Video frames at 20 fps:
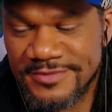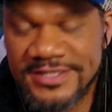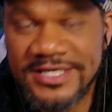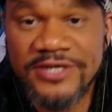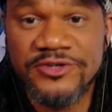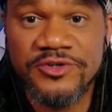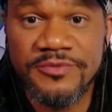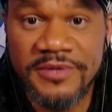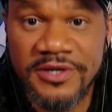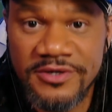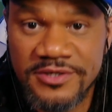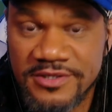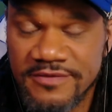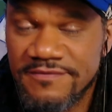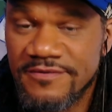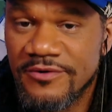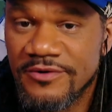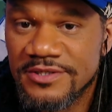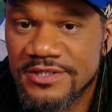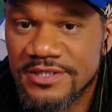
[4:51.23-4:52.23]
detrimental
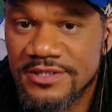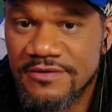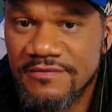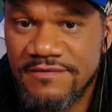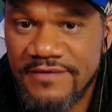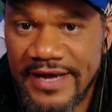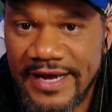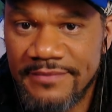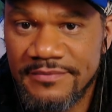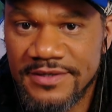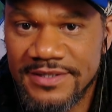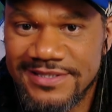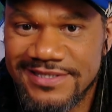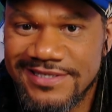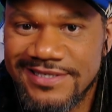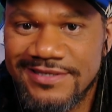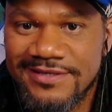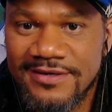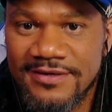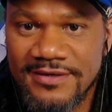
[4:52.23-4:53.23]
to folks'
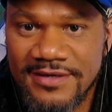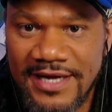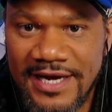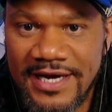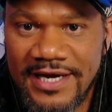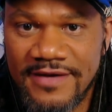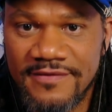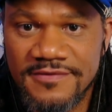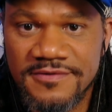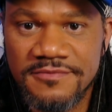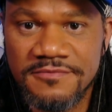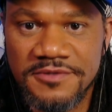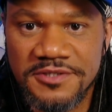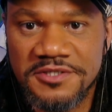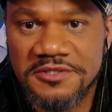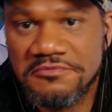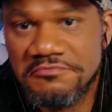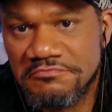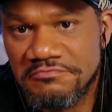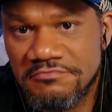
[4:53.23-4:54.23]
families in their lives,
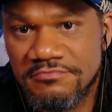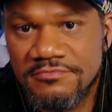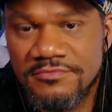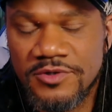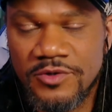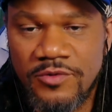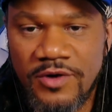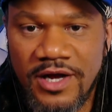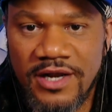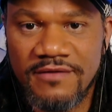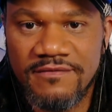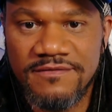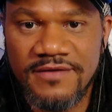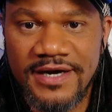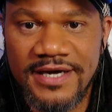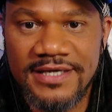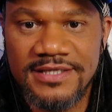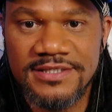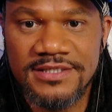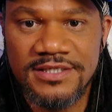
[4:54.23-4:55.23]
which
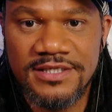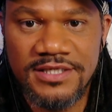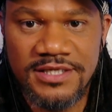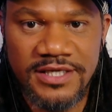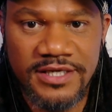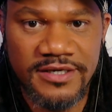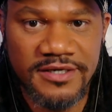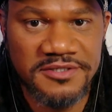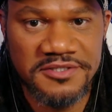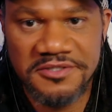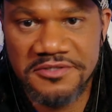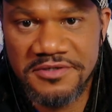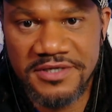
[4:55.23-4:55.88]
qualifies here.